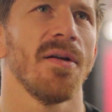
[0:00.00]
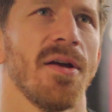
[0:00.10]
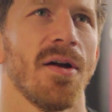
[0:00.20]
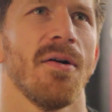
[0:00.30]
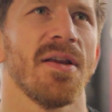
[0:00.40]

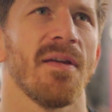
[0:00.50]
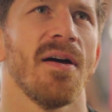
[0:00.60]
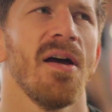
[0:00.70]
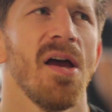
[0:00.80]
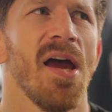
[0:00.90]
You know,
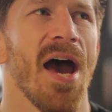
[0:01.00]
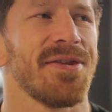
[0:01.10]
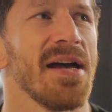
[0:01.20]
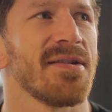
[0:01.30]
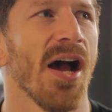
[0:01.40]
at
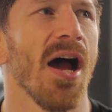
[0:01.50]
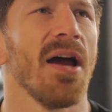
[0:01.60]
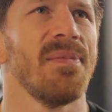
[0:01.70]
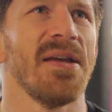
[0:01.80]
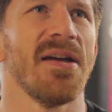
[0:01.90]
that
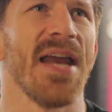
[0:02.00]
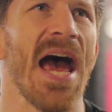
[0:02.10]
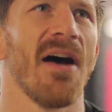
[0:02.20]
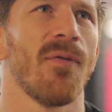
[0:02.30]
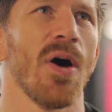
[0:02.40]
time they didn't
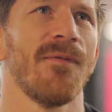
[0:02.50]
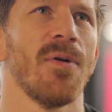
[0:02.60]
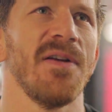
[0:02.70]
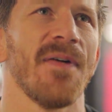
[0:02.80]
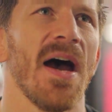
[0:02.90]
have
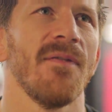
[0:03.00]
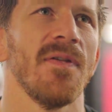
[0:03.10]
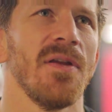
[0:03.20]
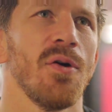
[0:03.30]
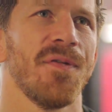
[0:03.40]
145
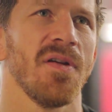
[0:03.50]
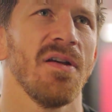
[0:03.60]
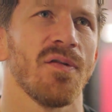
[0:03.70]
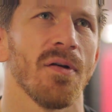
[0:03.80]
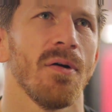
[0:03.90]
in the
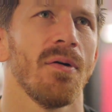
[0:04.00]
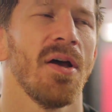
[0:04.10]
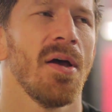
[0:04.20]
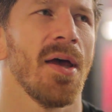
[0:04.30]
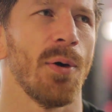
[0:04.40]
UFC, so
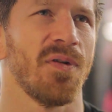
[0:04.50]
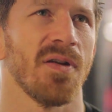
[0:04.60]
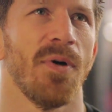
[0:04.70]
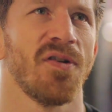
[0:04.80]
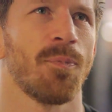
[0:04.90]
it was
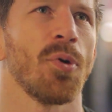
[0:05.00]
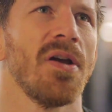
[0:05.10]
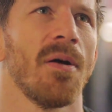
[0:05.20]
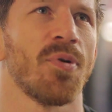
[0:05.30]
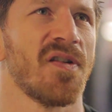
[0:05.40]
the most
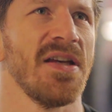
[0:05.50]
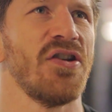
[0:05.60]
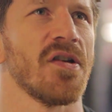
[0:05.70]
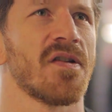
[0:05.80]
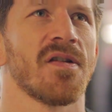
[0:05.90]

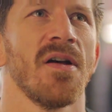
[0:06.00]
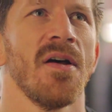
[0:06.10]
prestigious